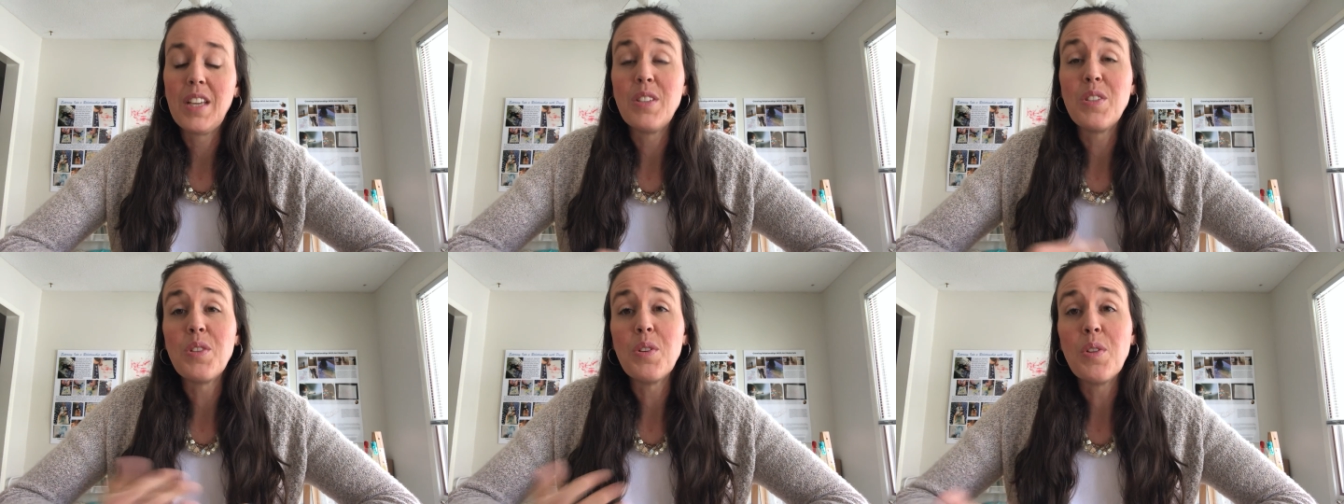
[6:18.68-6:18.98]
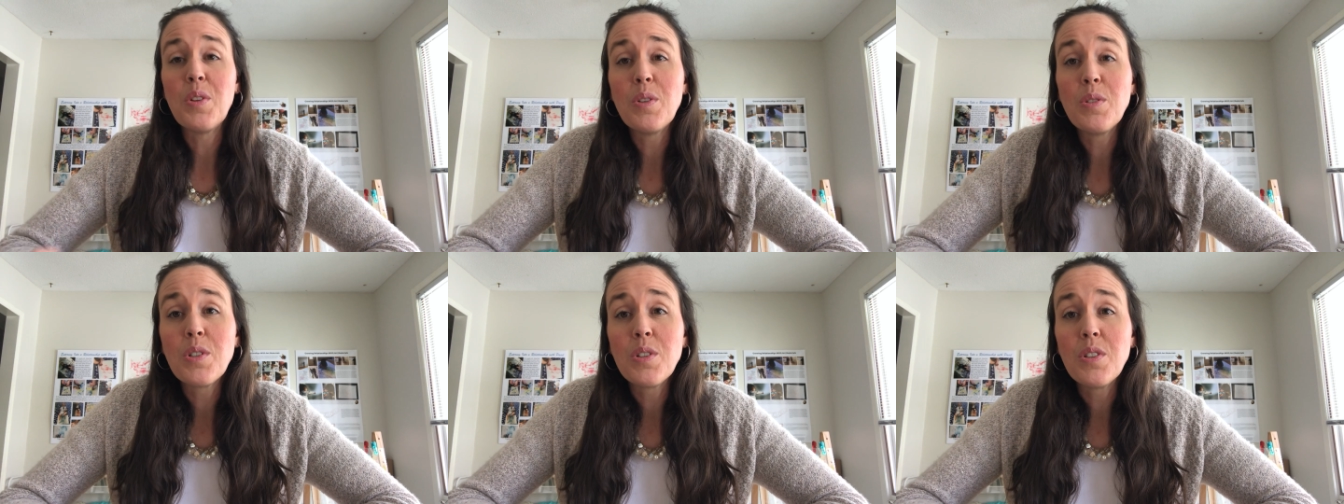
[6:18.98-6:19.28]
So
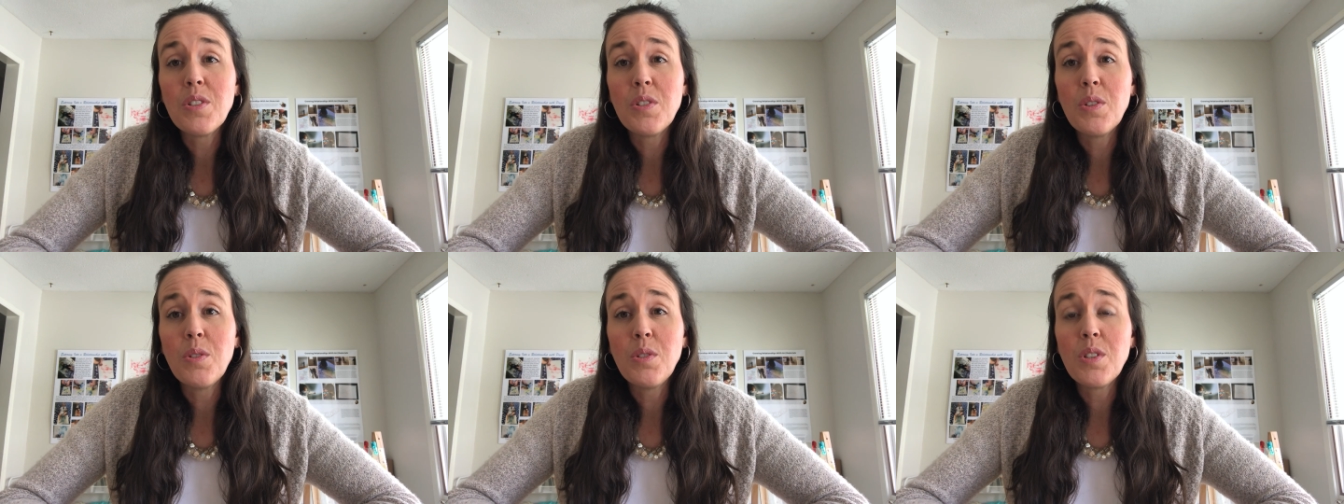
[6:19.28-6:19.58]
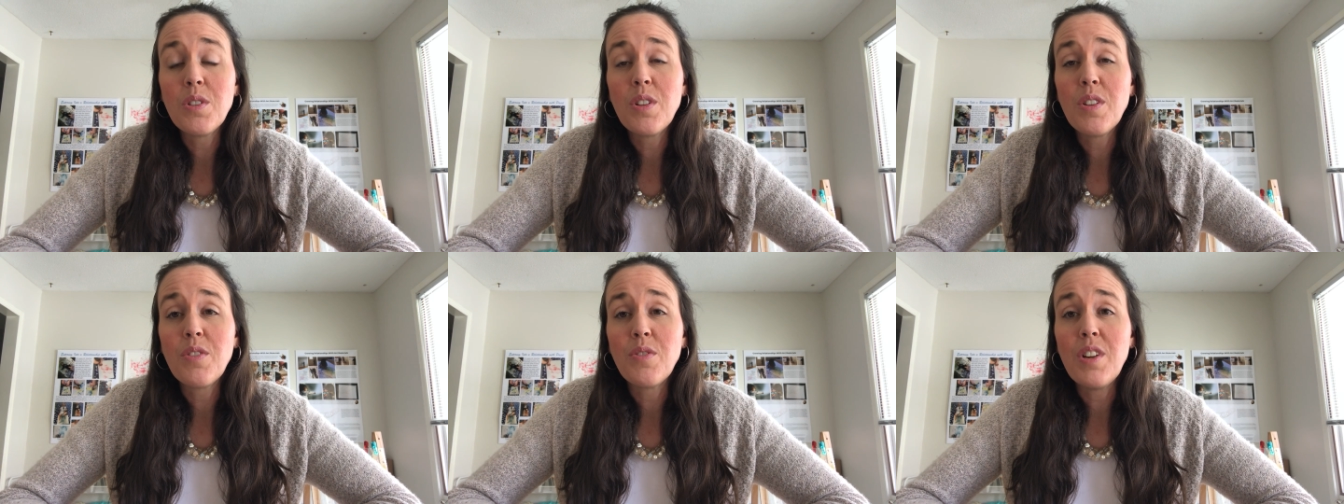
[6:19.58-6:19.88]
those
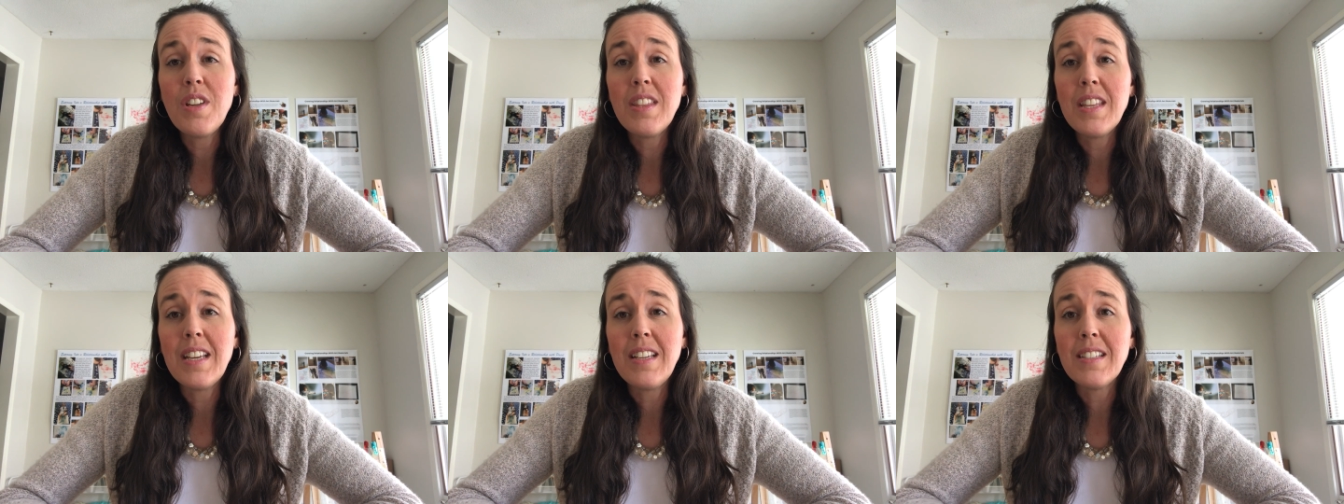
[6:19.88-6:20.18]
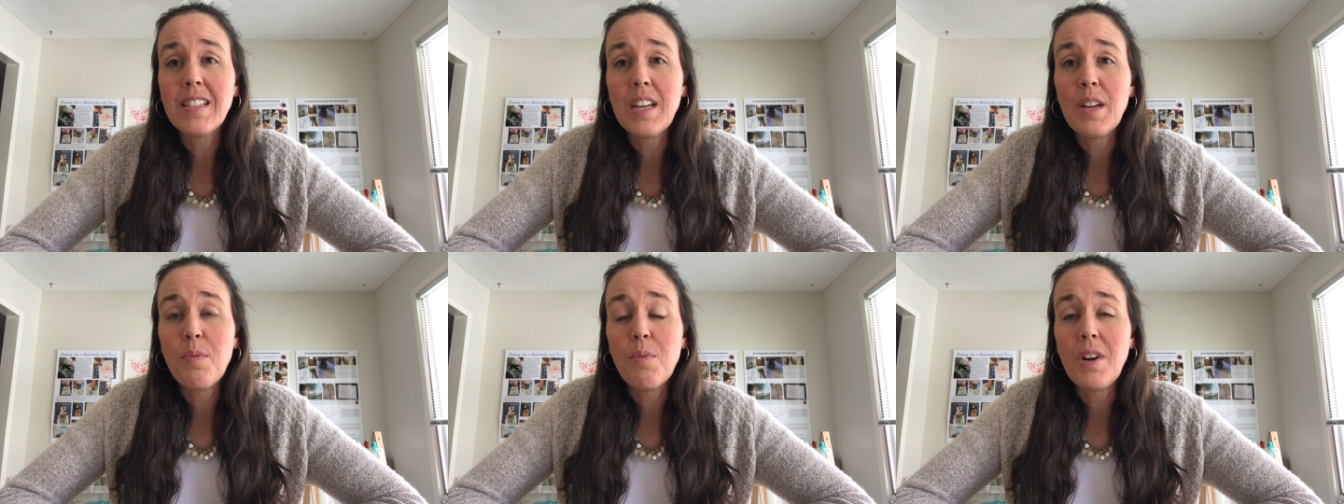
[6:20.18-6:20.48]
are the three
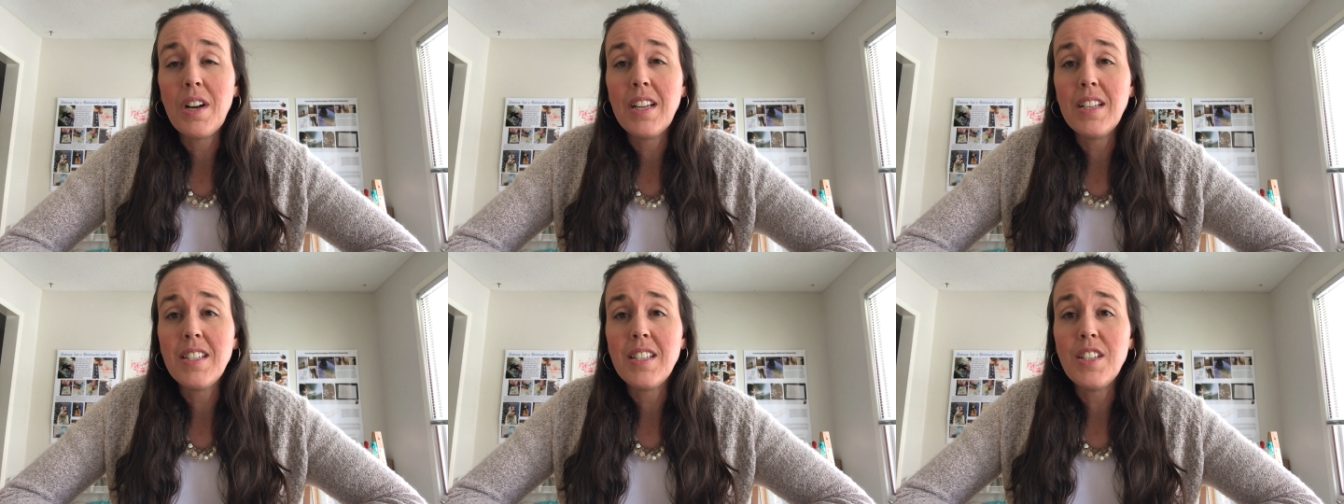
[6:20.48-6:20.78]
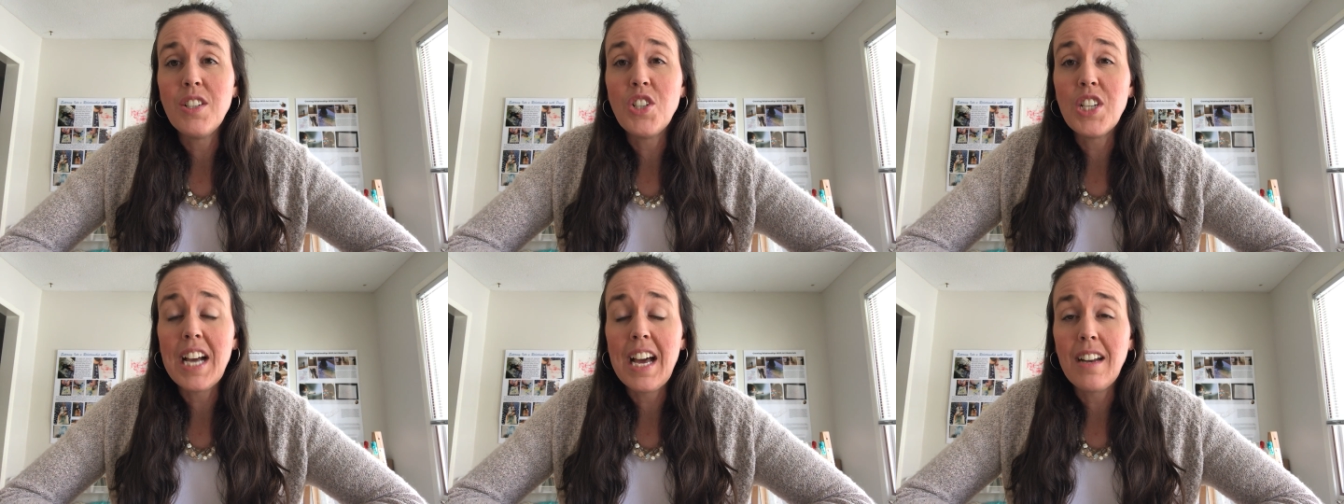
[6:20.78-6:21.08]
things that I wanted
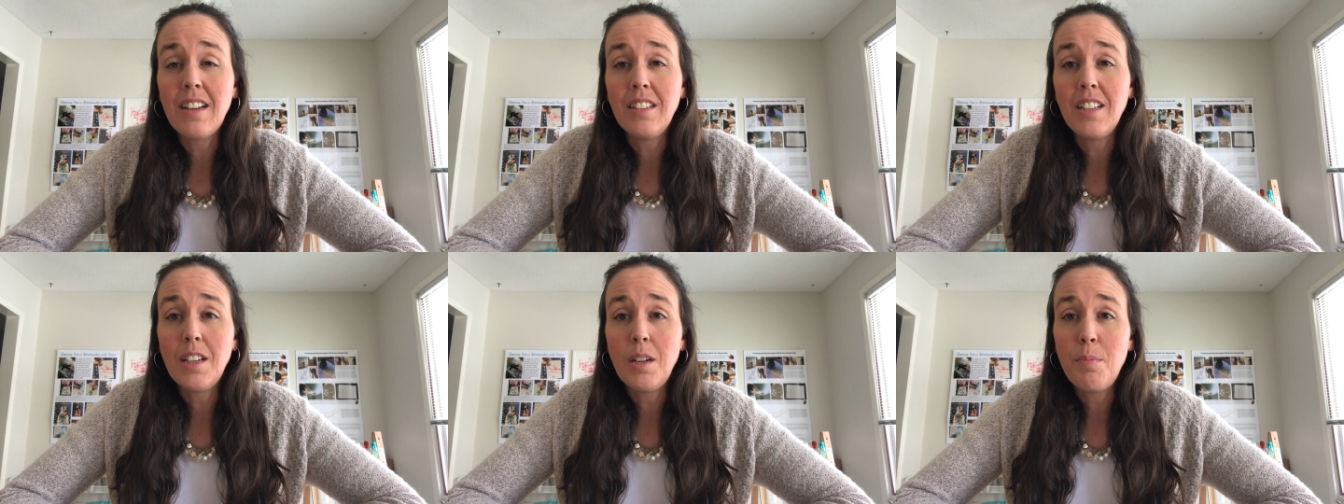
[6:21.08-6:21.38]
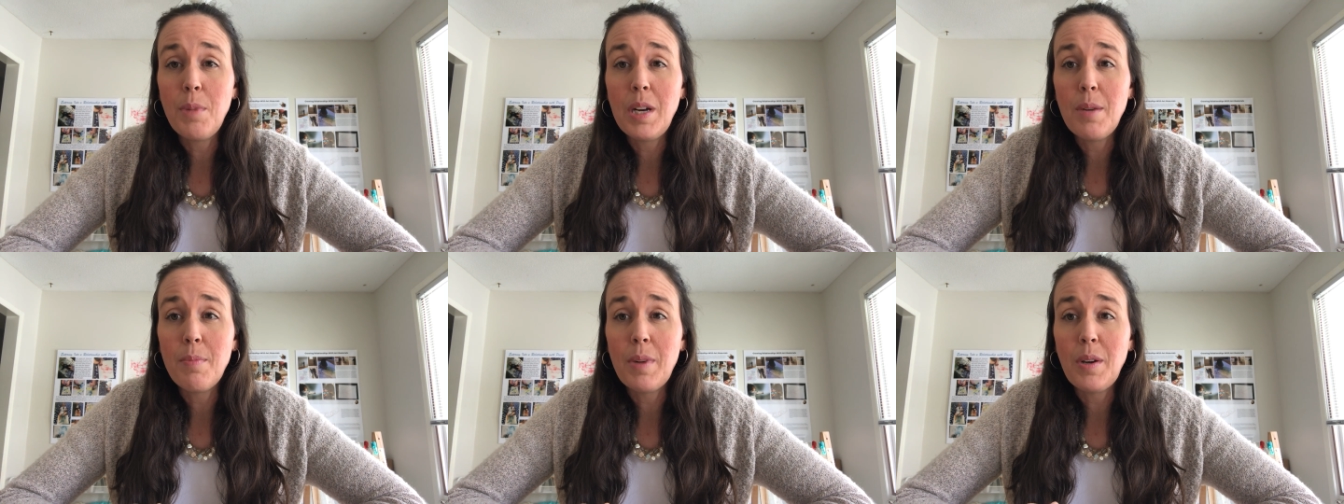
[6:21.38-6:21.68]
to chat a little
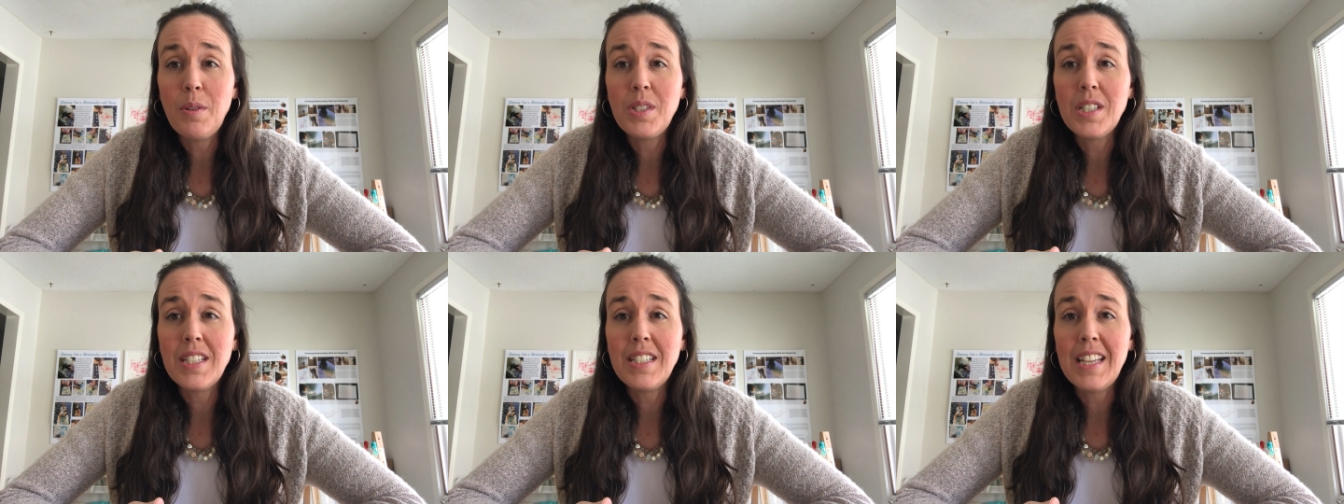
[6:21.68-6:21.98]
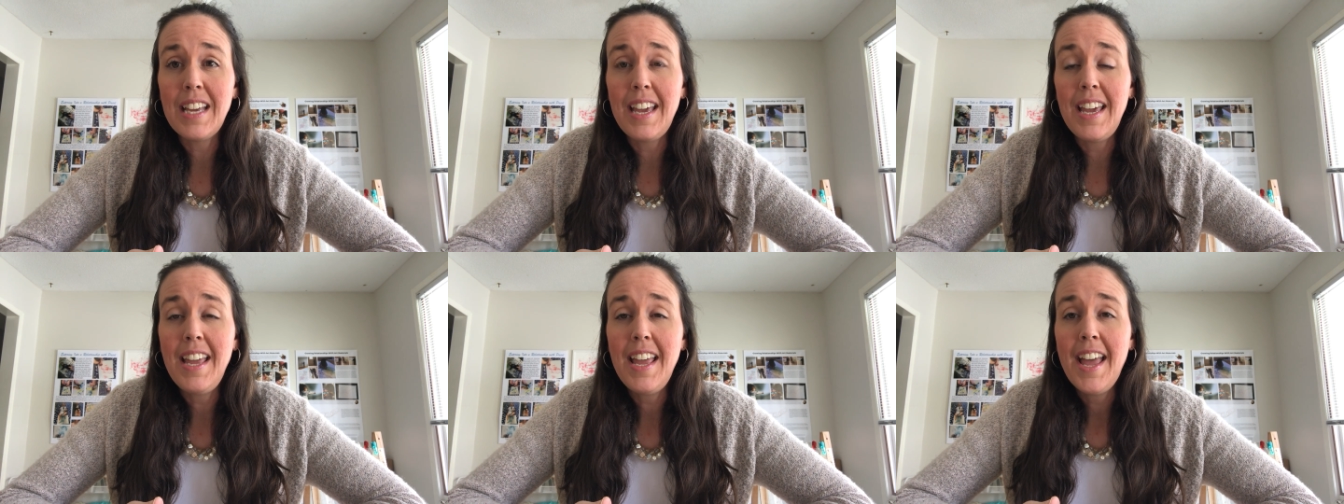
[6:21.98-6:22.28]
bit about
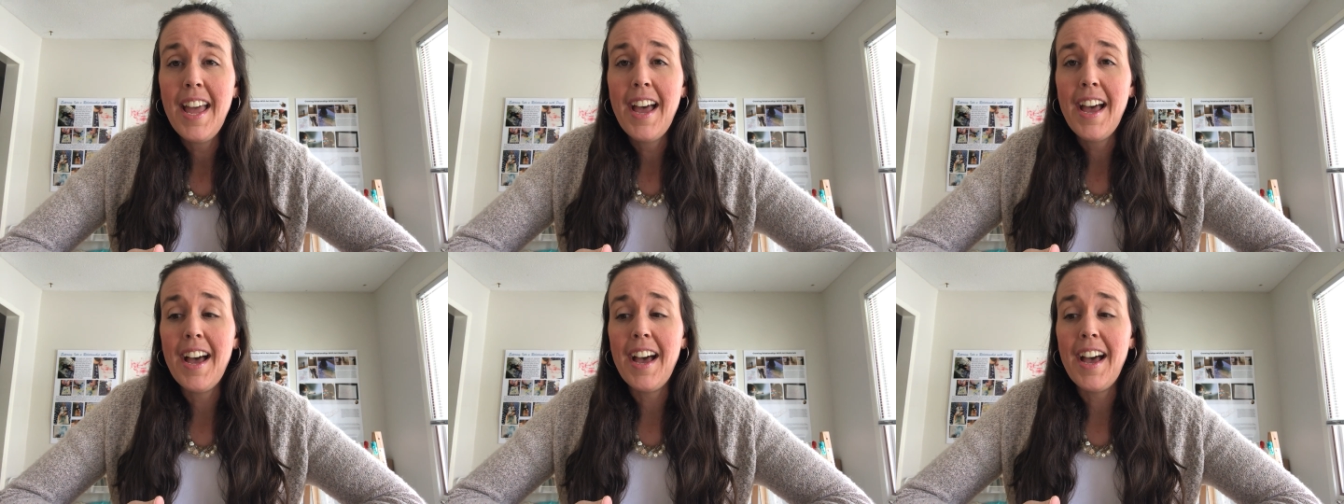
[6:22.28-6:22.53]
today,